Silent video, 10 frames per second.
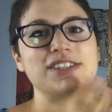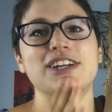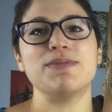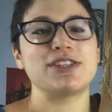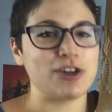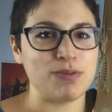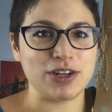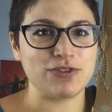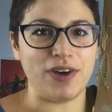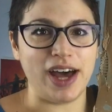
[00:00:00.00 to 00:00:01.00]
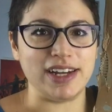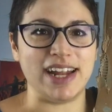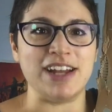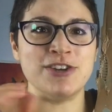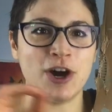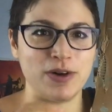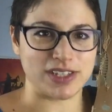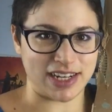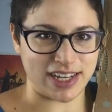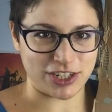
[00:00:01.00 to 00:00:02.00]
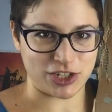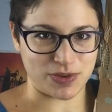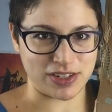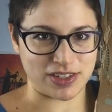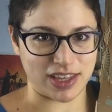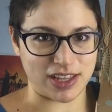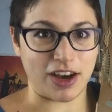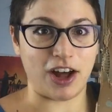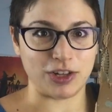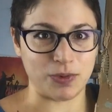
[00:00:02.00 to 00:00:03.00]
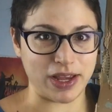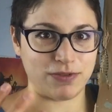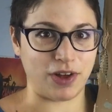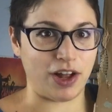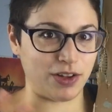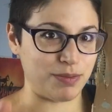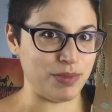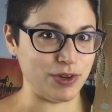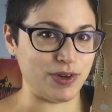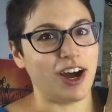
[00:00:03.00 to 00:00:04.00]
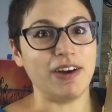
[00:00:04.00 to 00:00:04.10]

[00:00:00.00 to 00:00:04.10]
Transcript: This is going to be so much fun and I know it's going to get you into the Halloween fall mood.